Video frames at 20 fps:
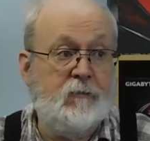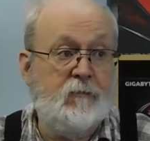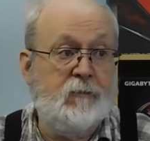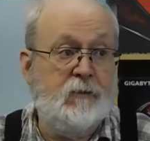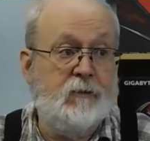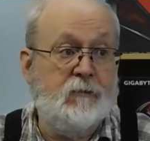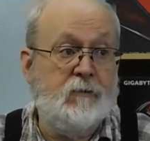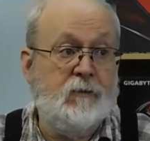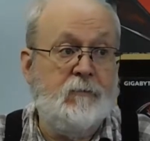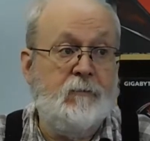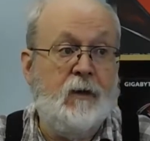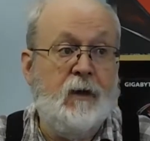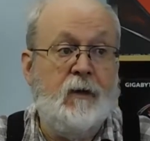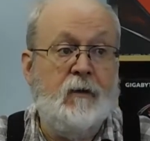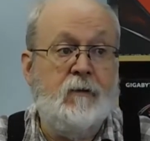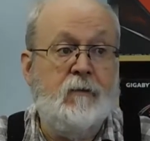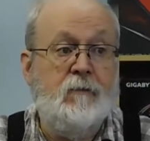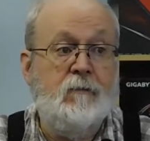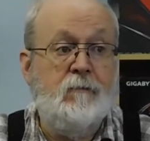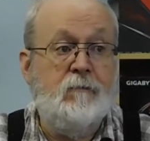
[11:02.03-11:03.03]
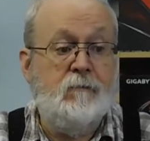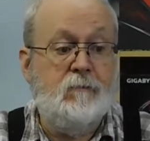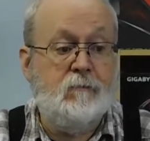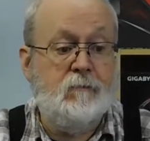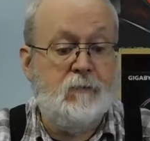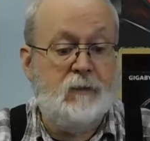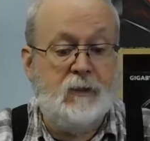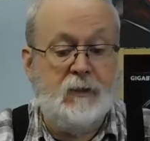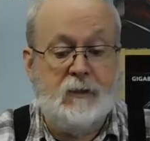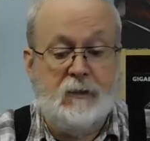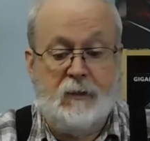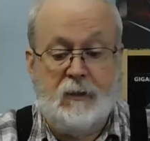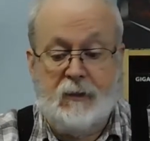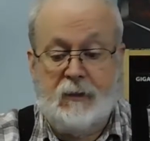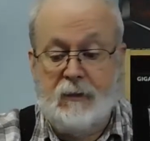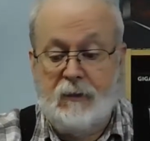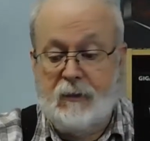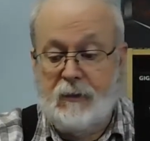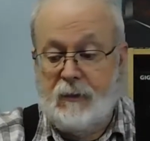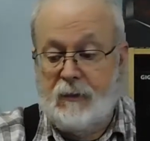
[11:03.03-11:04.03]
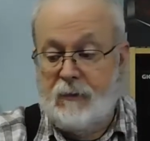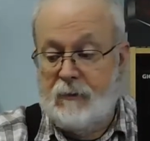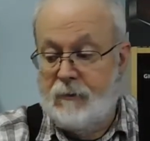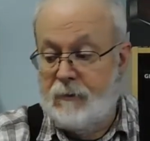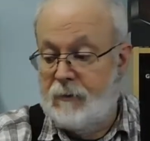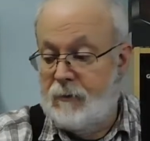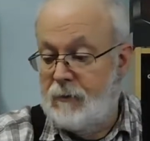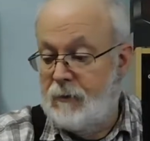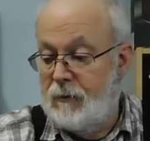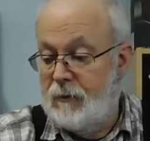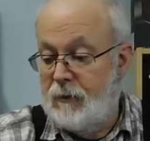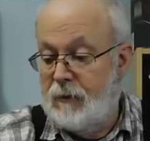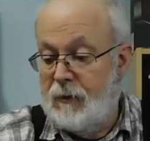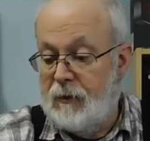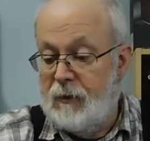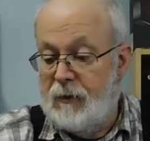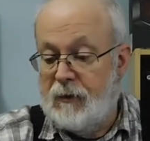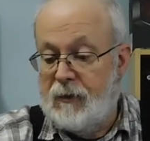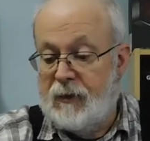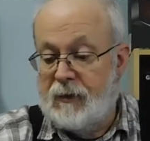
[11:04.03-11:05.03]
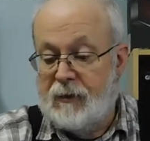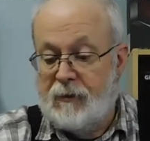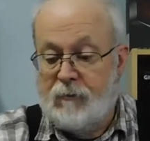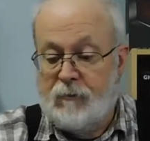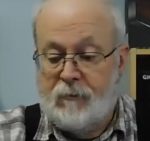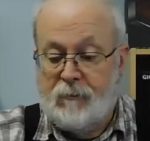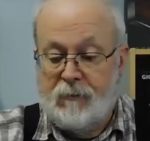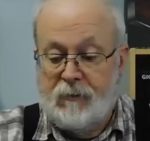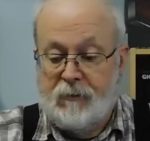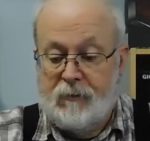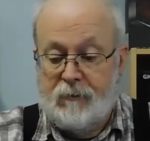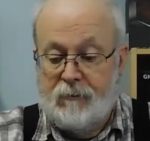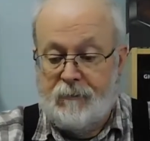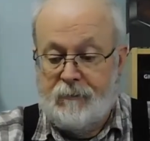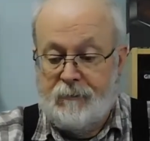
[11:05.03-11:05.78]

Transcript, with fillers: to be doing mono like I uh, like I normally do.